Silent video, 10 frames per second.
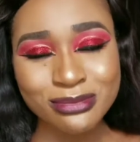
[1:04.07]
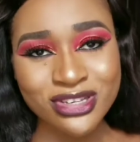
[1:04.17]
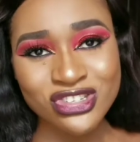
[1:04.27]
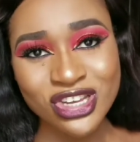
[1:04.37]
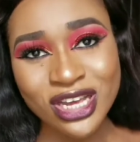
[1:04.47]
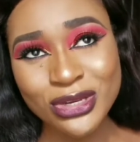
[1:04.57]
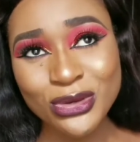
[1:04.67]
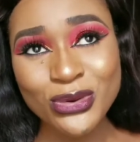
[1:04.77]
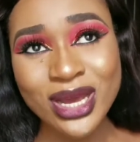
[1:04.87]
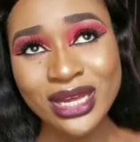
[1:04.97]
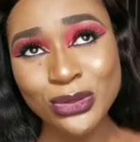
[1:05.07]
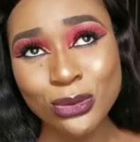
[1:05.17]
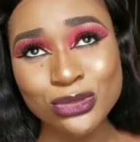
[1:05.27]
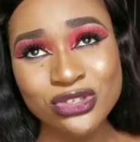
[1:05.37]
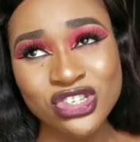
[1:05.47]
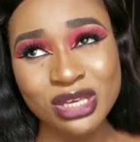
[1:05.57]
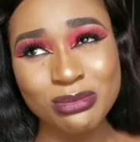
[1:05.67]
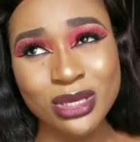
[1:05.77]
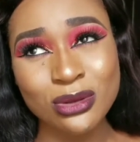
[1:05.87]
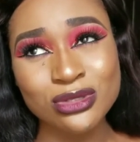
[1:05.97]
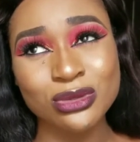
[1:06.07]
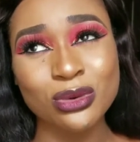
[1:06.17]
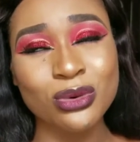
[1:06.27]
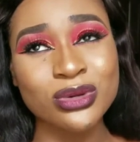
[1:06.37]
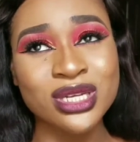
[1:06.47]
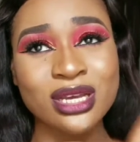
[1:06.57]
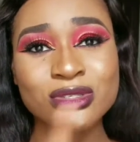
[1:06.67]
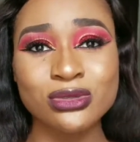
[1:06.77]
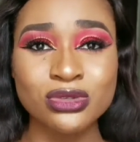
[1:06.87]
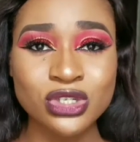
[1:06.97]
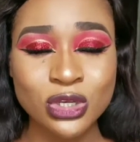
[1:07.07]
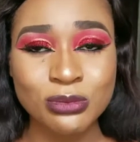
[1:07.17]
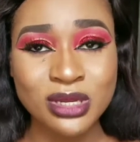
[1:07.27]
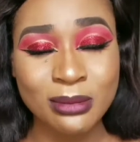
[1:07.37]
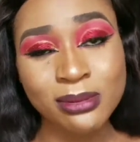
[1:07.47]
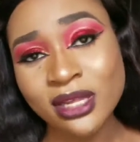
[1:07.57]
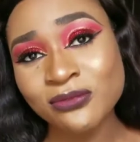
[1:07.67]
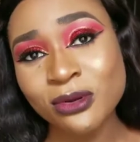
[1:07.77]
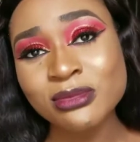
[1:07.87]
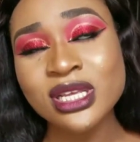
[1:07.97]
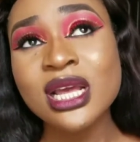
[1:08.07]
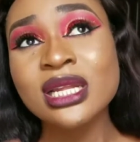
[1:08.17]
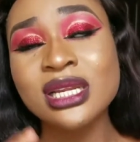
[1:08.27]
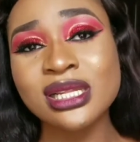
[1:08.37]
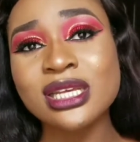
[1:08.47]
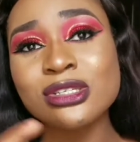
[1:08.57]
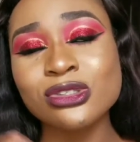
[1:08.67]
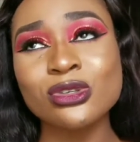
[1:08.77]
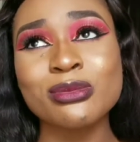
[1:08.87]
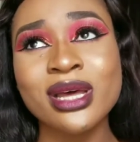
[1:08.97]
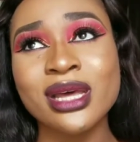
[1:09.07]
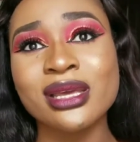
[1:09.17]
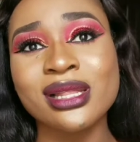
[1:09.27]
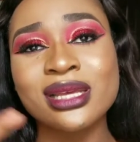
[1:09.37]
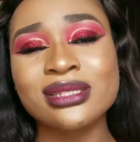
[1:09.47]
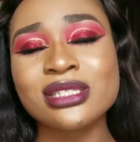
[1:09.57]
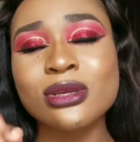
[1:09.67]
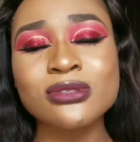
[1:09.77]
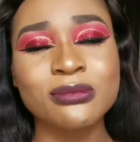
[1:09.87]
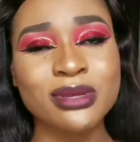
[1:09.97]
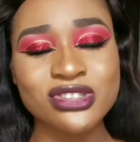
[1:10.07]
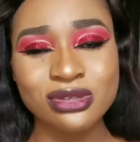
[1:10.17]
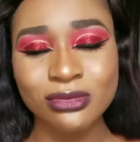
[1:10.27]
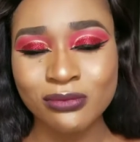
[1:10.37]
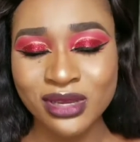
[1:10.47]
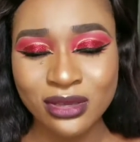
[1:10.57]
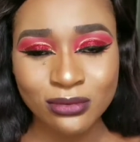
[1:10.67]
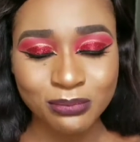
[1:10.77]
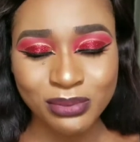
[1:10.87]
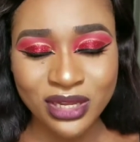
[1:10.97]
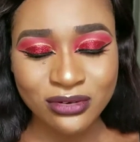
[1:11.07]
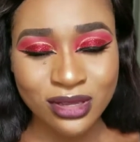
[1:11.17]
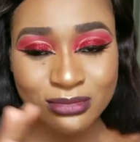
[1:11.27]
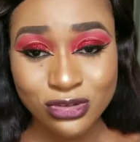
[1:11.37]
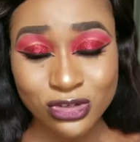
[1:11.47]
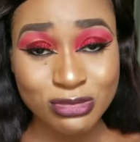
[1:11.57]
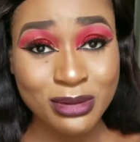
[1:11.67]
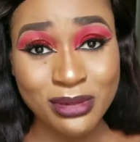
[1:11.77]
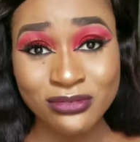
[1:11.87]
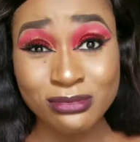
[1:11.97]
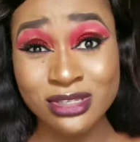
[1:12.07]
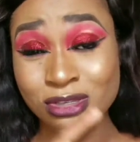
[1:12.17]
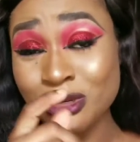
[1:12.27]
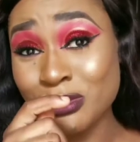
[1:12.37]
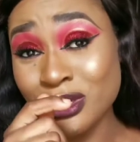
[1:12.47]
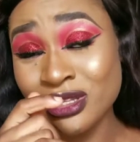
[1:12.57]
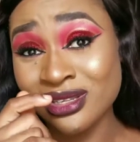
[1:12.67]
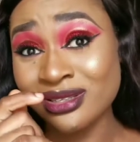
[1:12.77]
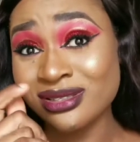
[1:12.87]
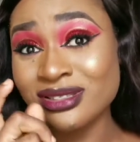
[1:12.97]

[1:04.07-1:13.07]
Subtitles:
to my channel, and also check me out on other social media platforms. The links to my details of my social media platforms is going to be in the